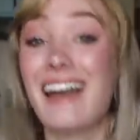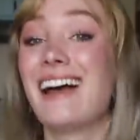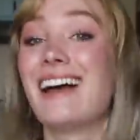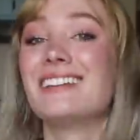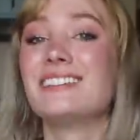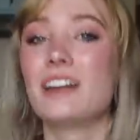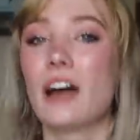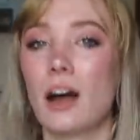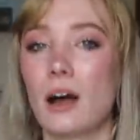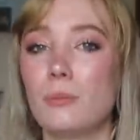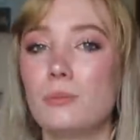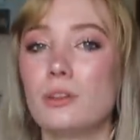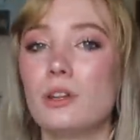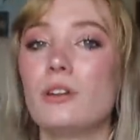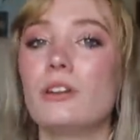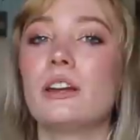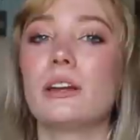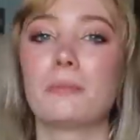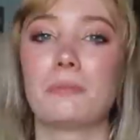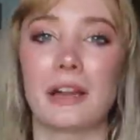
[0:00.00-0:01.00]
and
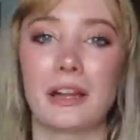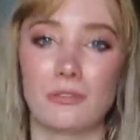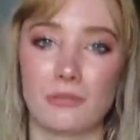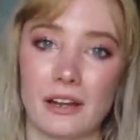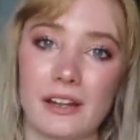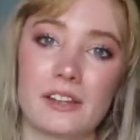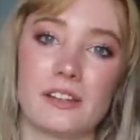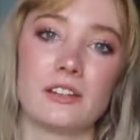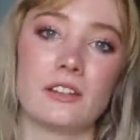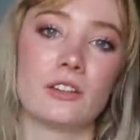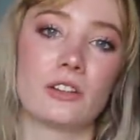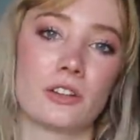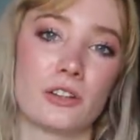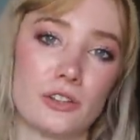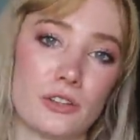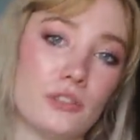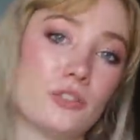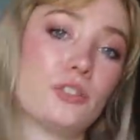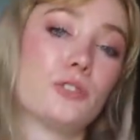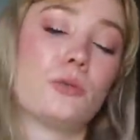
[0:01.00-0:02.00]
uploading my regular
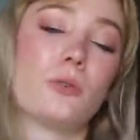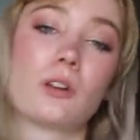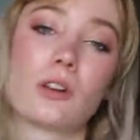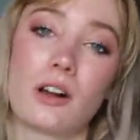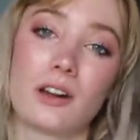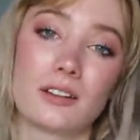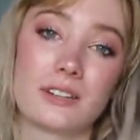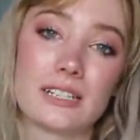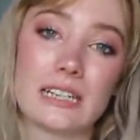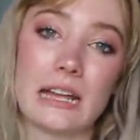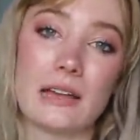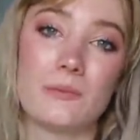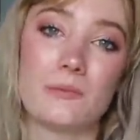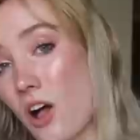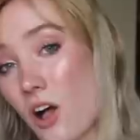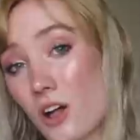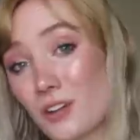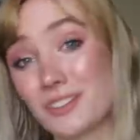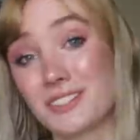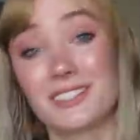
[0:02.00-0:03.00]
usual content.
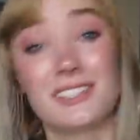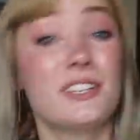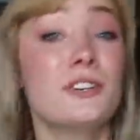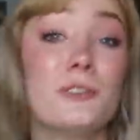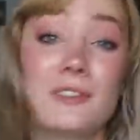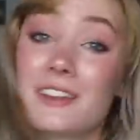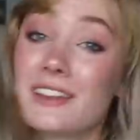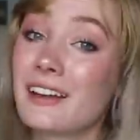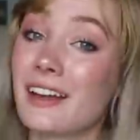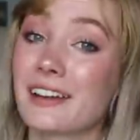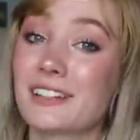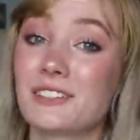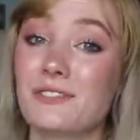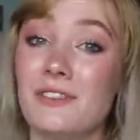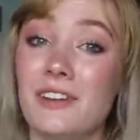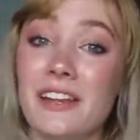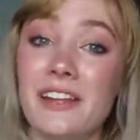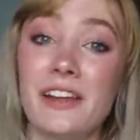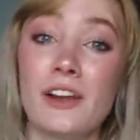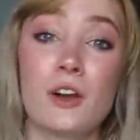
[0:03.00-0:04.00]
I'll see you in the next
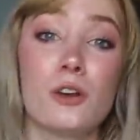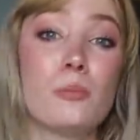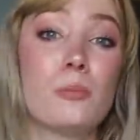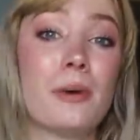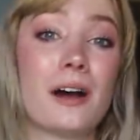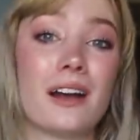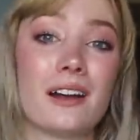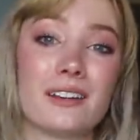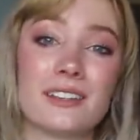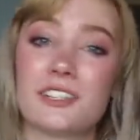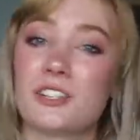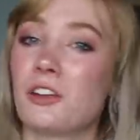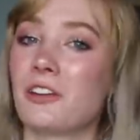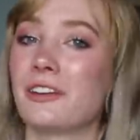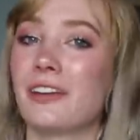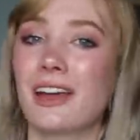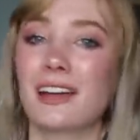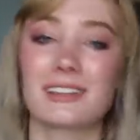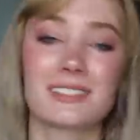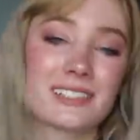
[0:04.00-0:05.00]
video, but until
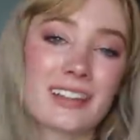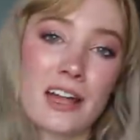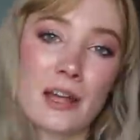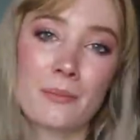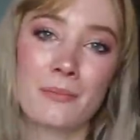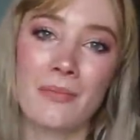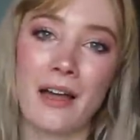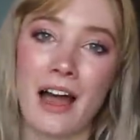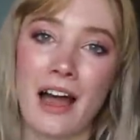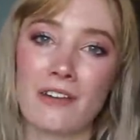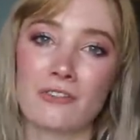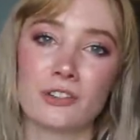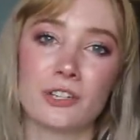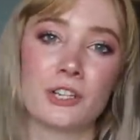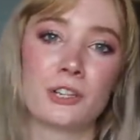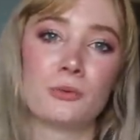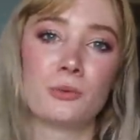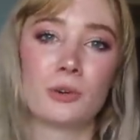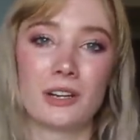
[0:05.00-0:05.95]
next time, have a good